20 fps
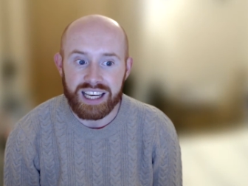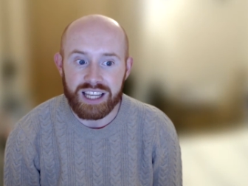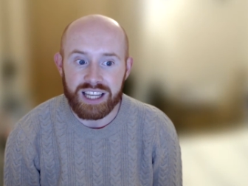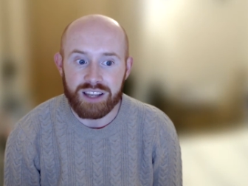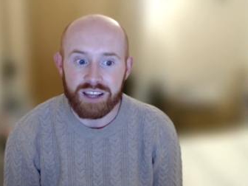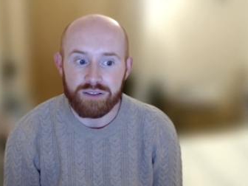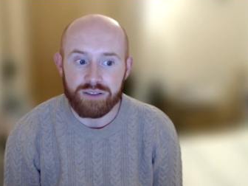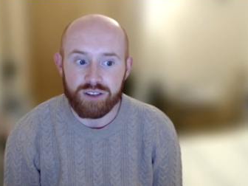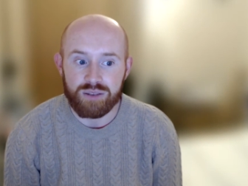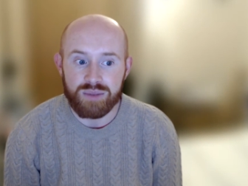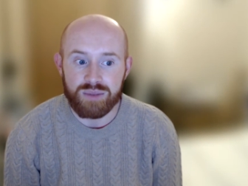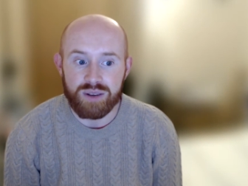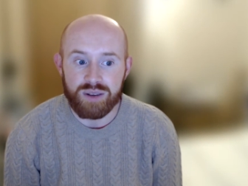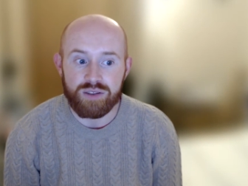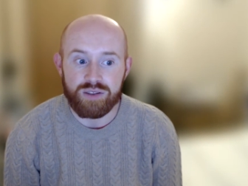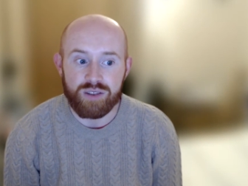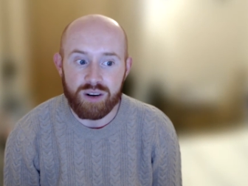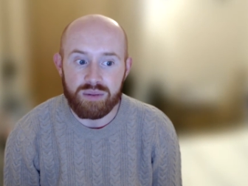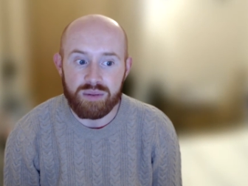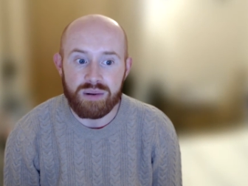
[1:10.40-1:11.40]
in the form of
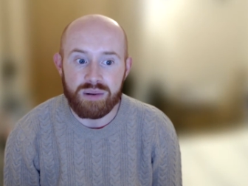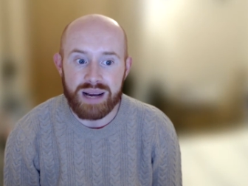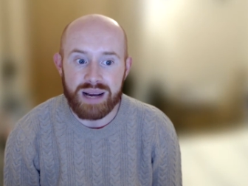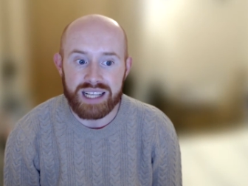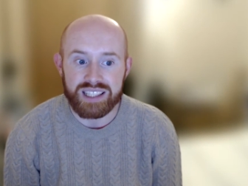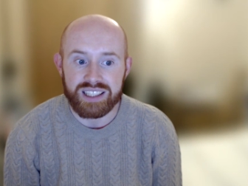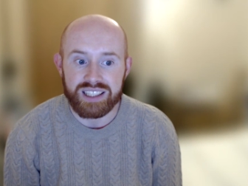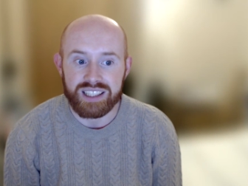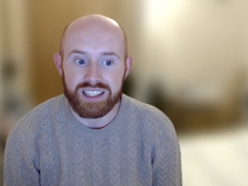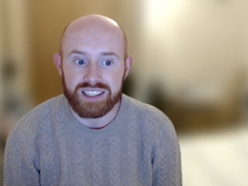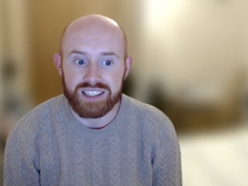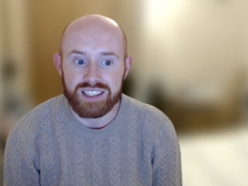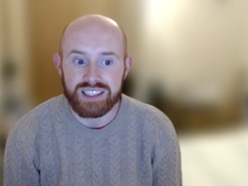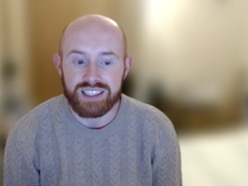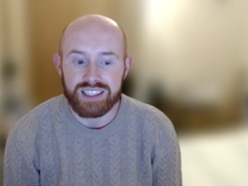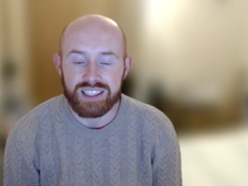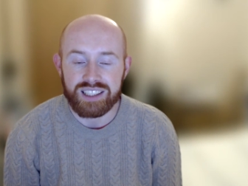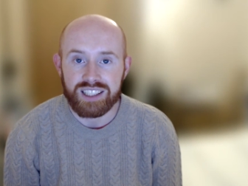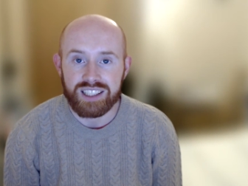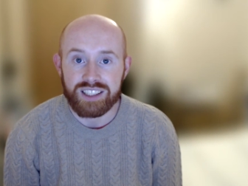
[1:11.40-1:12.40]
Rubber Matters.
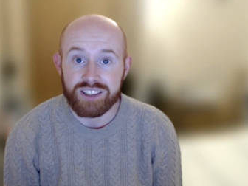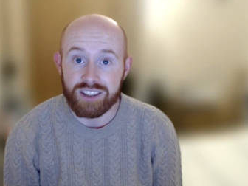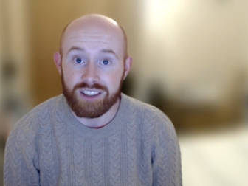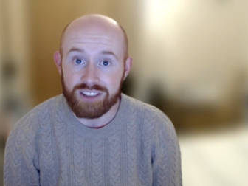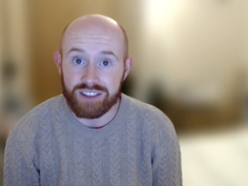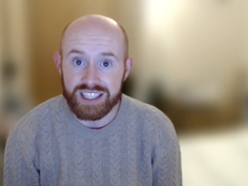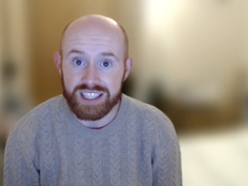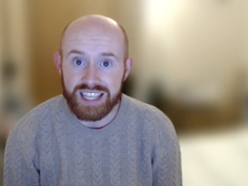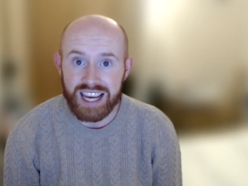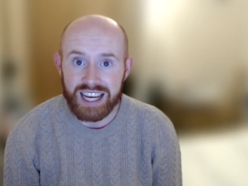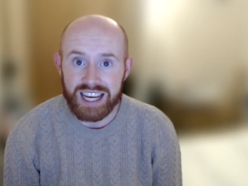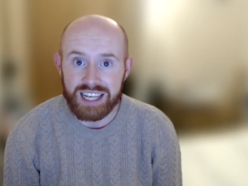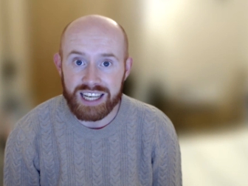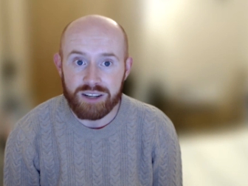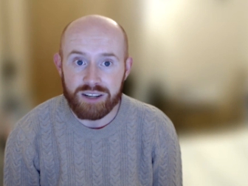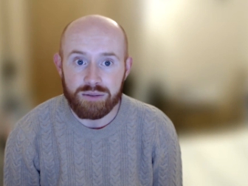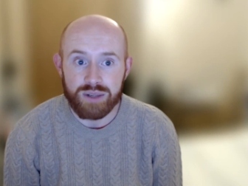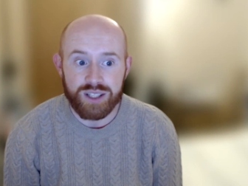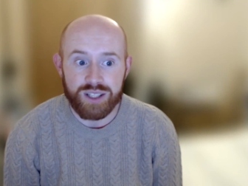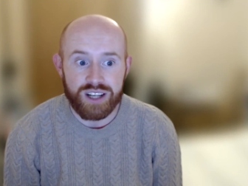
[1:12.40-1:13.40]
So
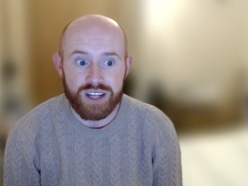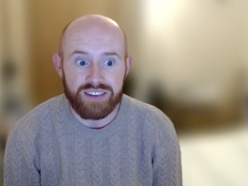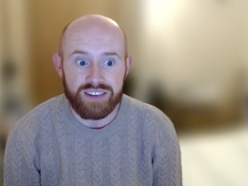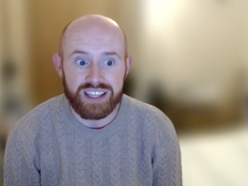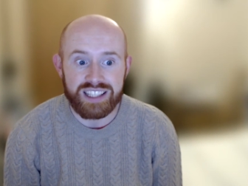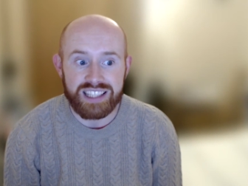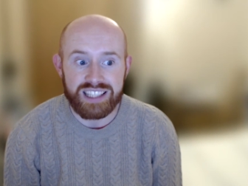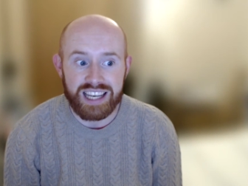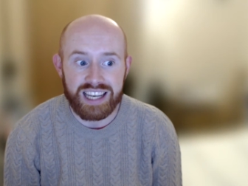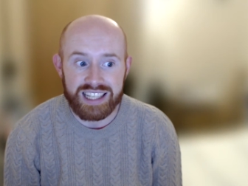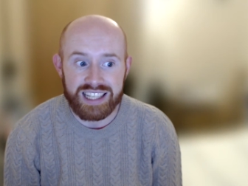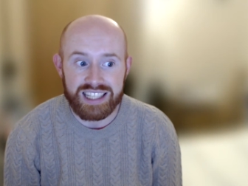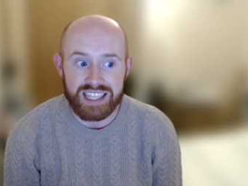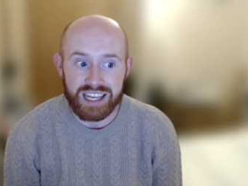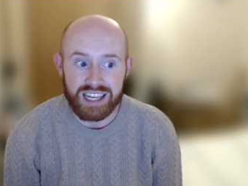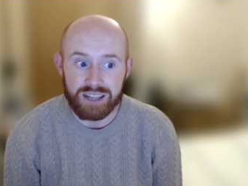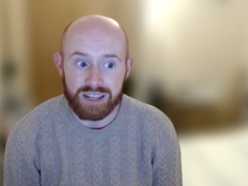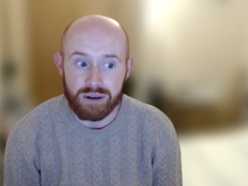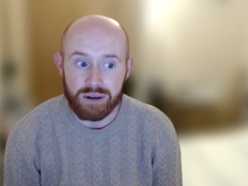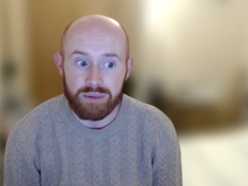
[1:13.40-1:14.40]
today we're traveling to
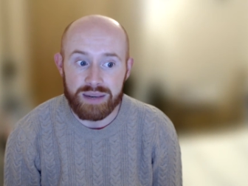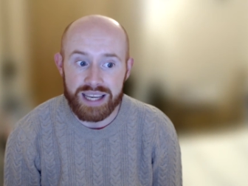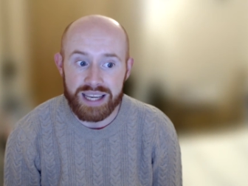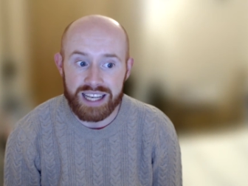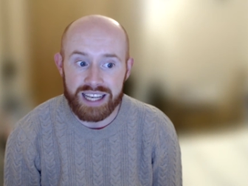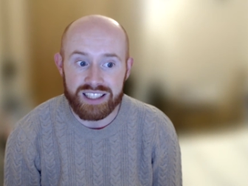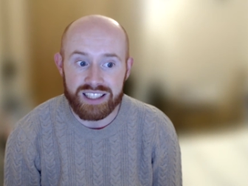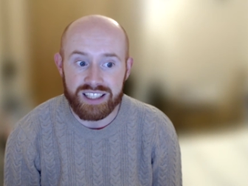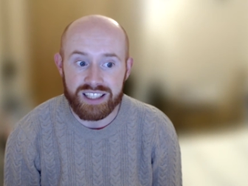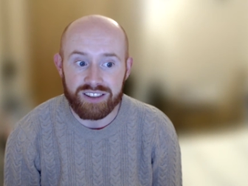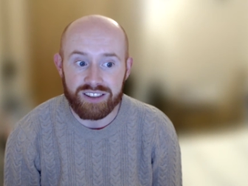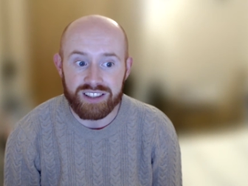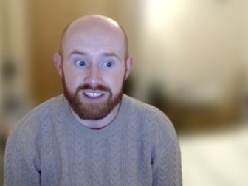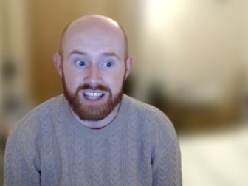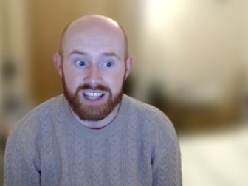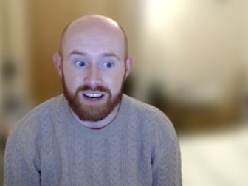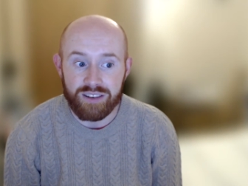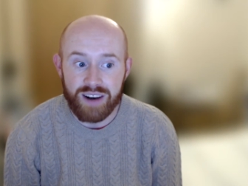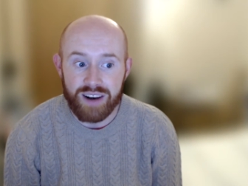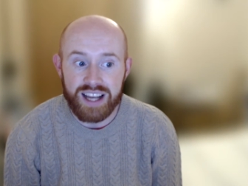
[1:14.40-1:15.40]
India where we get to know the
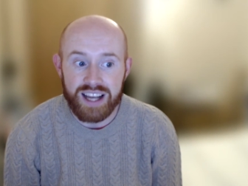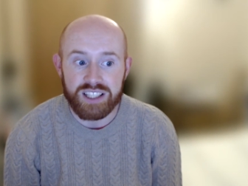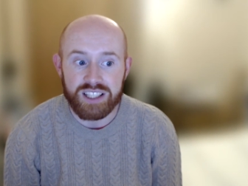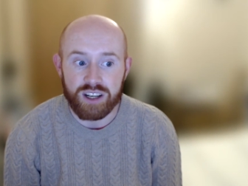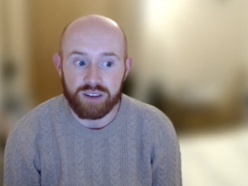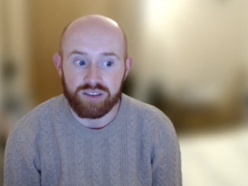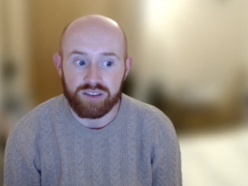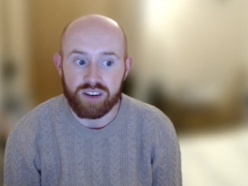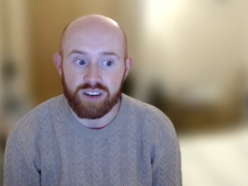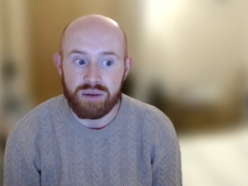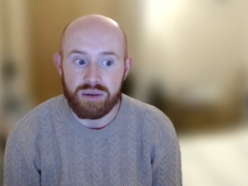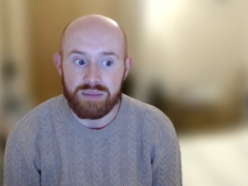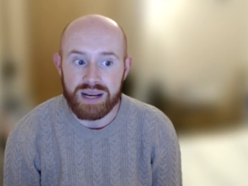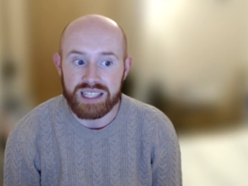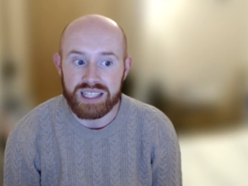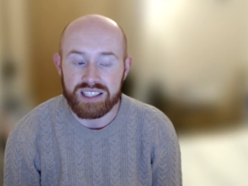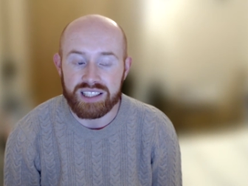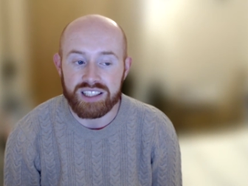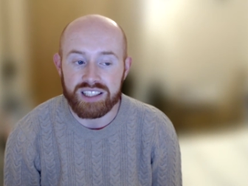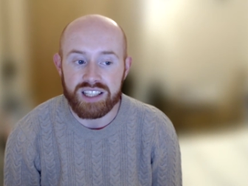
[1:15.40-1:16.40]
director of Rubber
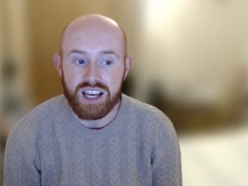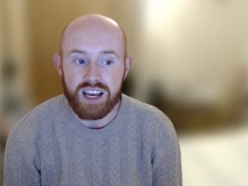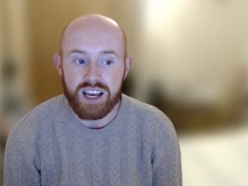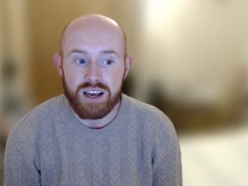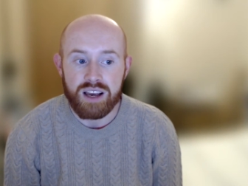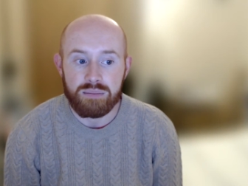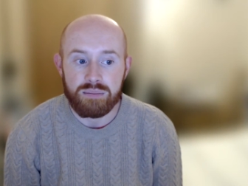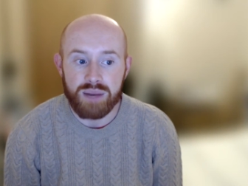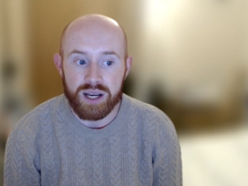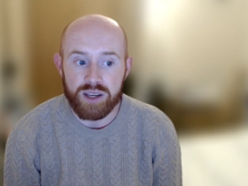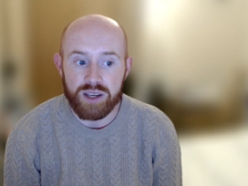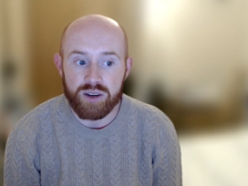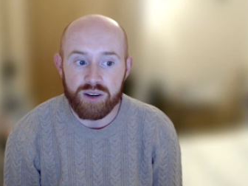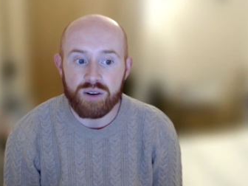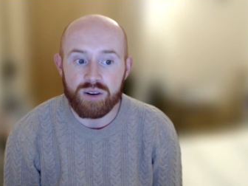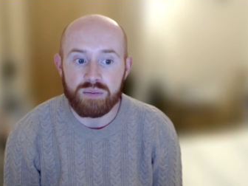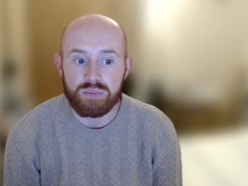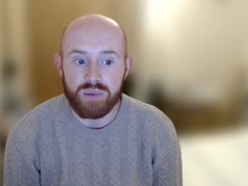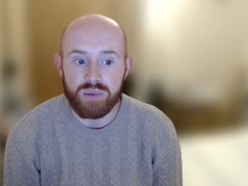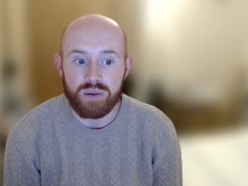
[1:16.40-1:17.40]
Matters,
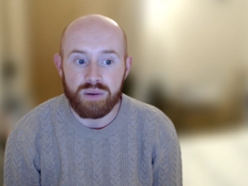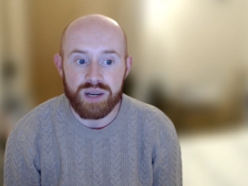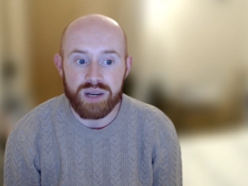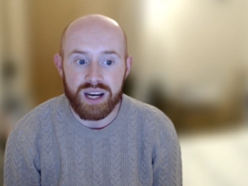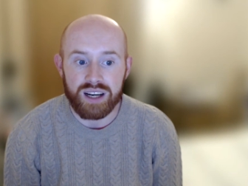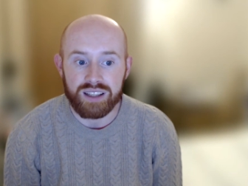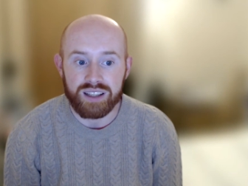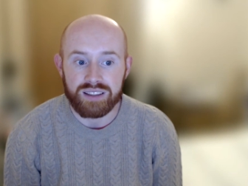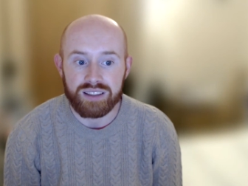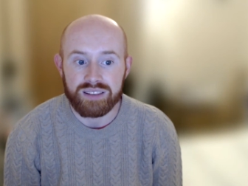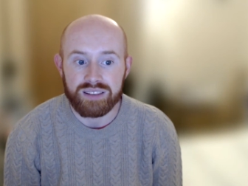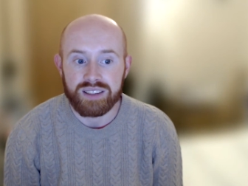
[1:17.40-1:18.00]
Mayur Bubna.